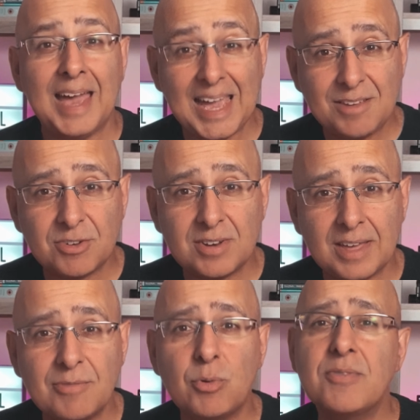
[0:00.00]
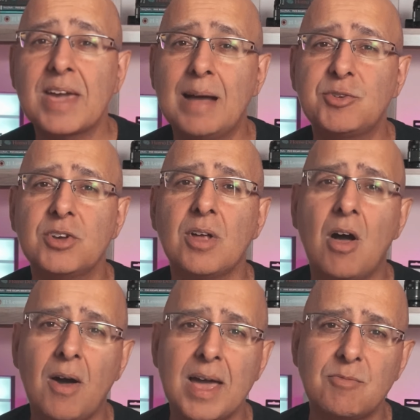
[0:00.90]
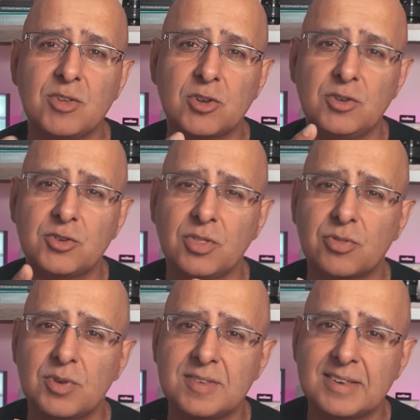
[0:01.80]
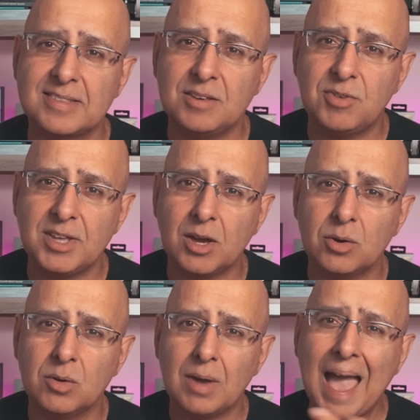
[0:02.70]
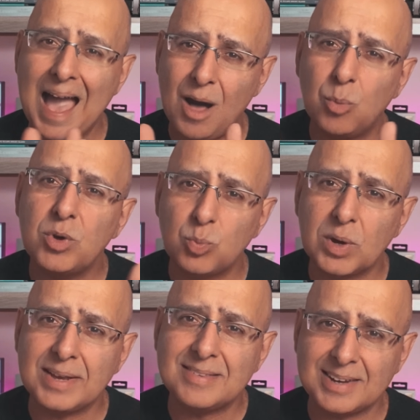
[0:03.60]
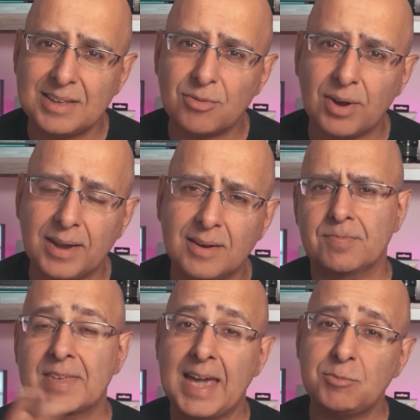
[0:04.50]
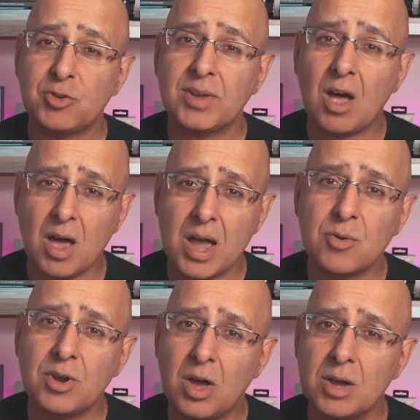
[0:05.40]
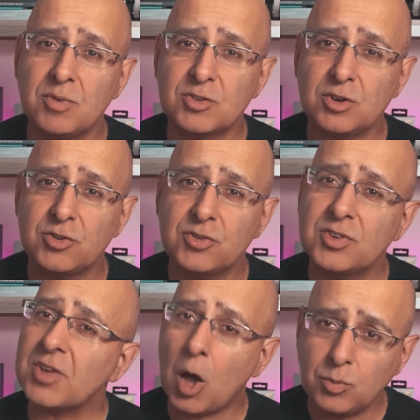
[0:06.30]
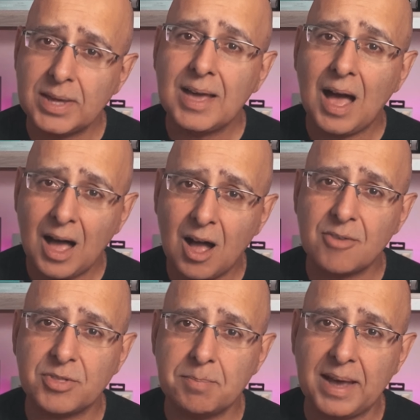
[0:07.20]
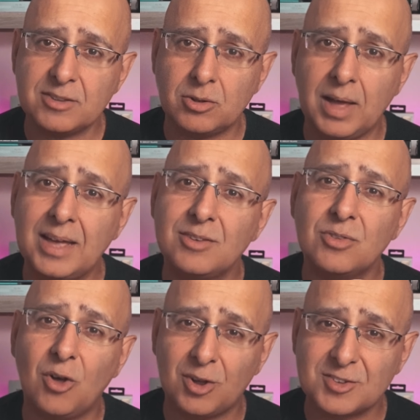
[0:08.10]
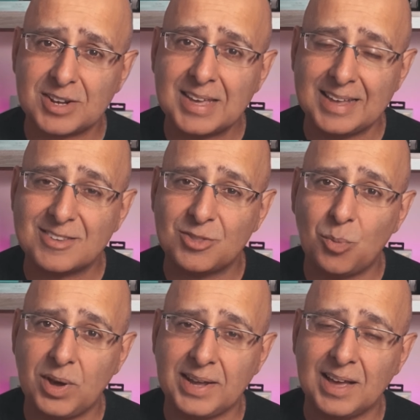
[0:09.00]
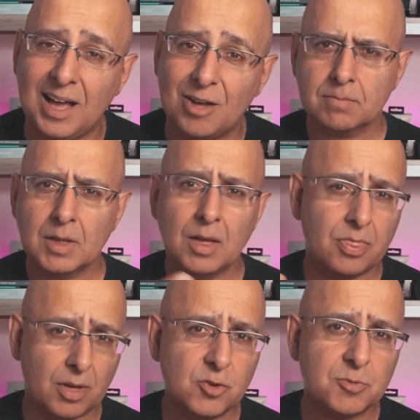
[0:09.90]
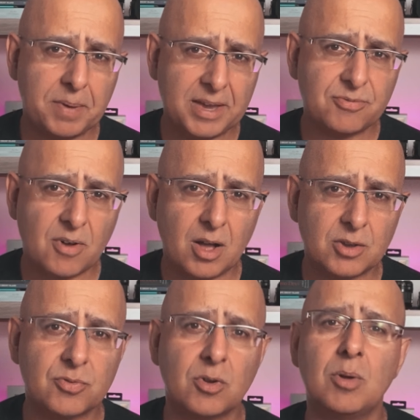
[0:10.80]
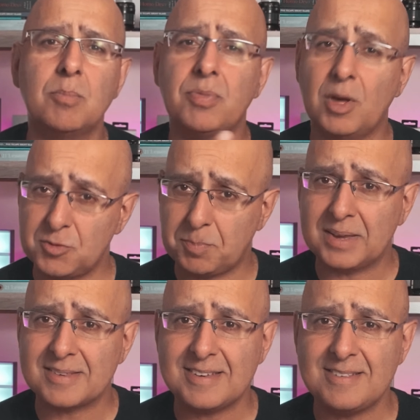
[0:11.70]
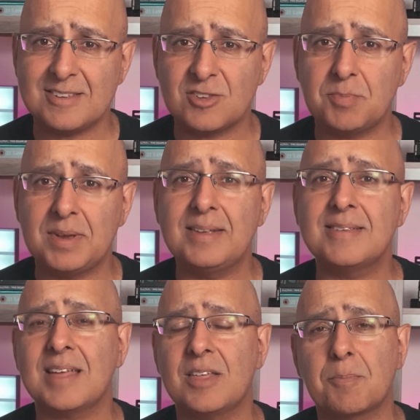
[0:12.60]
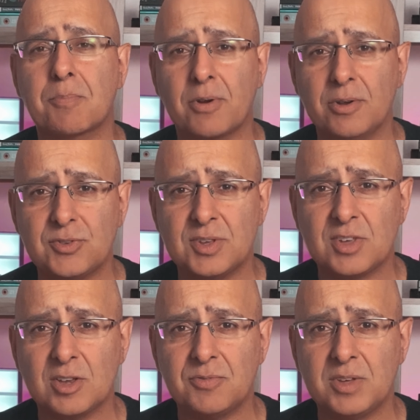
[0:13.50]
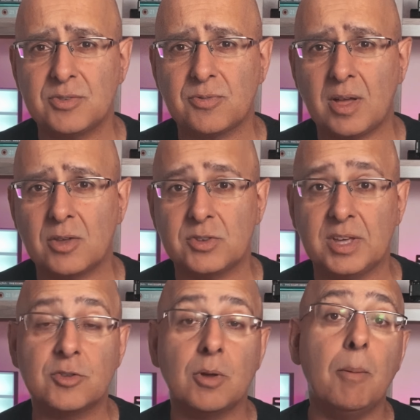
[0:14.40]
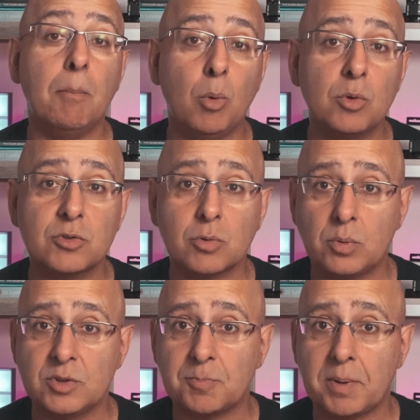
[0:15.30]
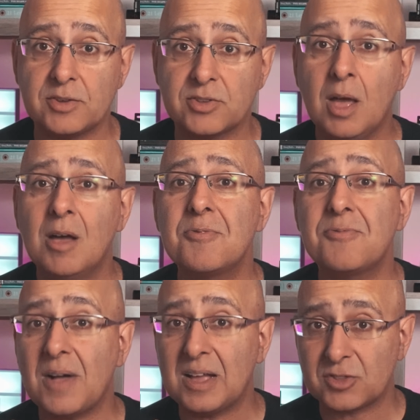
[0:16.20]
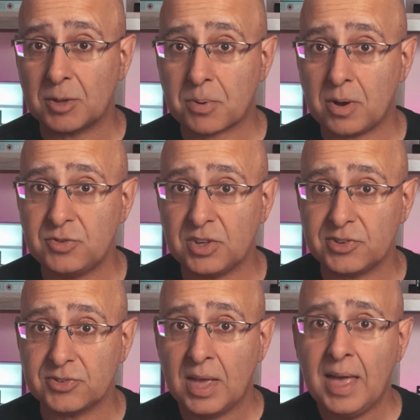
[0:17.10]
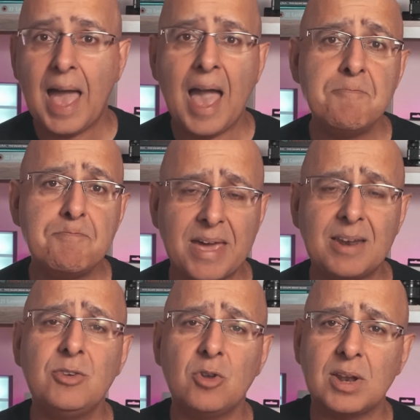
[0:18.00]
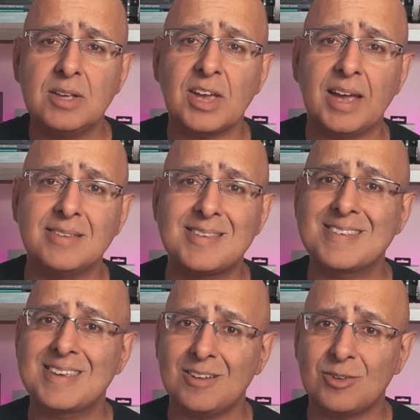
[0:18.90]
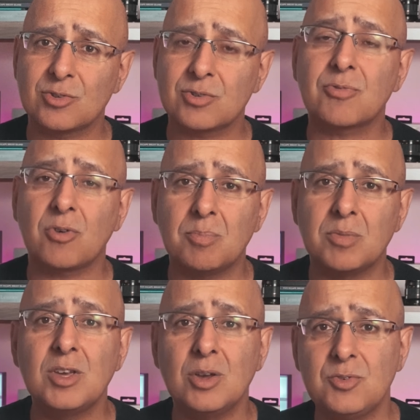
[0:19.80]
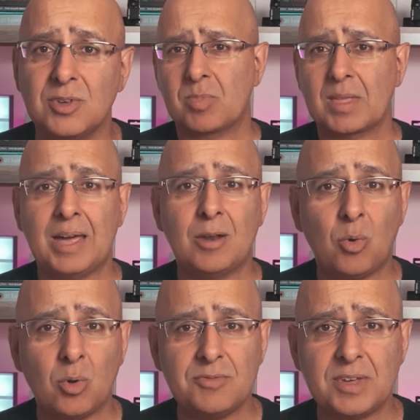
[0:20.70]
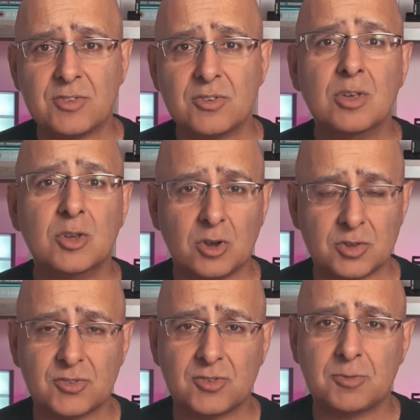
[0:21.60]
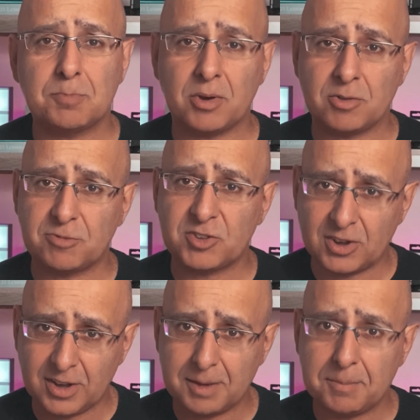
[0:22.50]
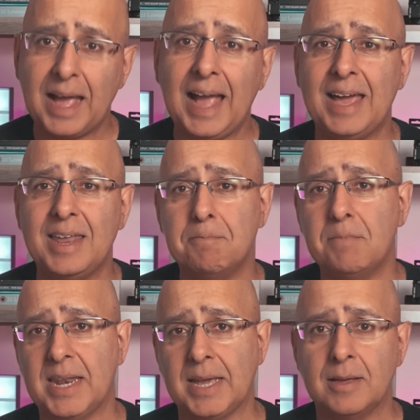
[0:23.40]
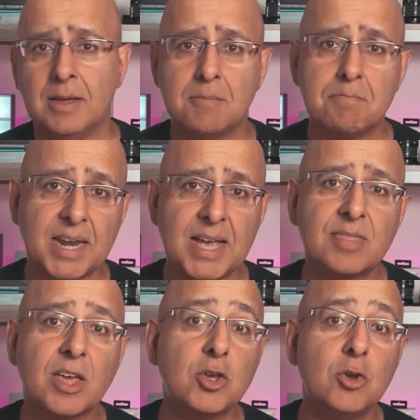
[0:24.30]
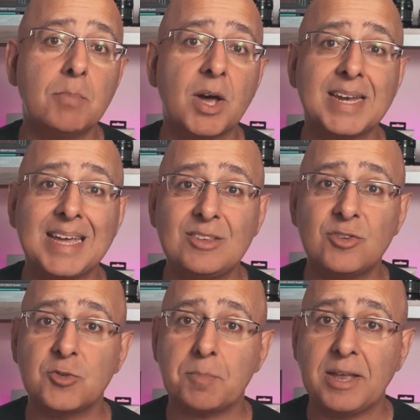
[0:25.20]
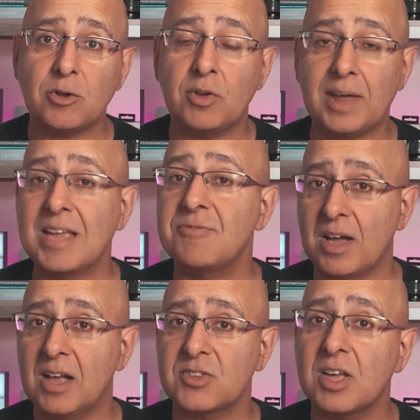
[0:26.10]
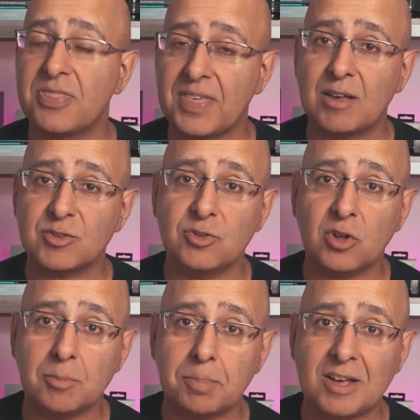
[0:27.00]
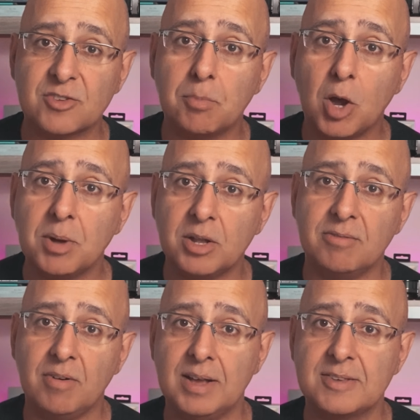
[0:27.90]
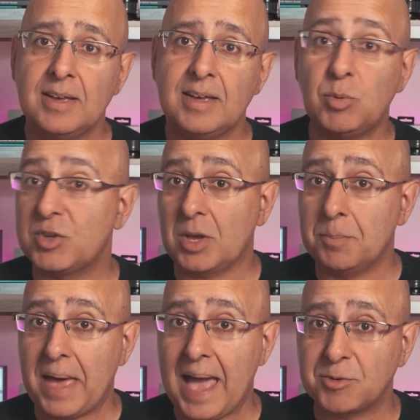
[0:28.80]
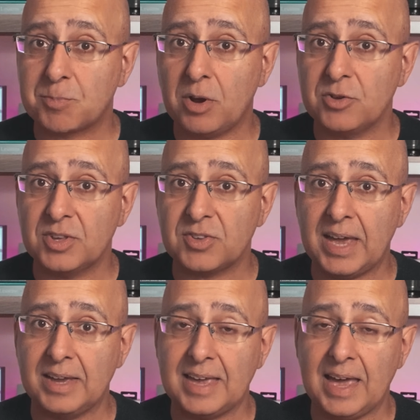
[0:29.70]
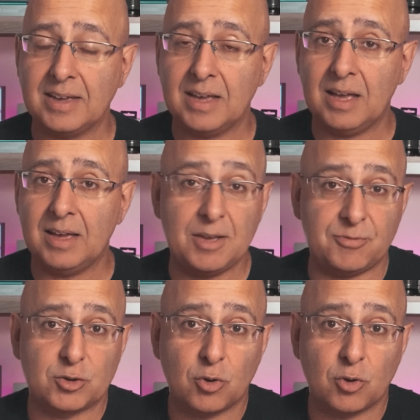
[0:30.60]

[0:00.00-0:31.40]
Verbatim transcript: Even if we've captured higher resolution three sixty video, how would we deliver it? Capturing higher and higher resolutions is only half the battle, and honestly, it's the winning half. Those bigger files from those bigger sensors means that the processing of these files needs more storage space, faster processors, and better knowledge and skills from the user. And all of this costs both time and money. Money that you might need to spend on a faster one thousand dollar plus mobile device, which can perhaps process eight K if at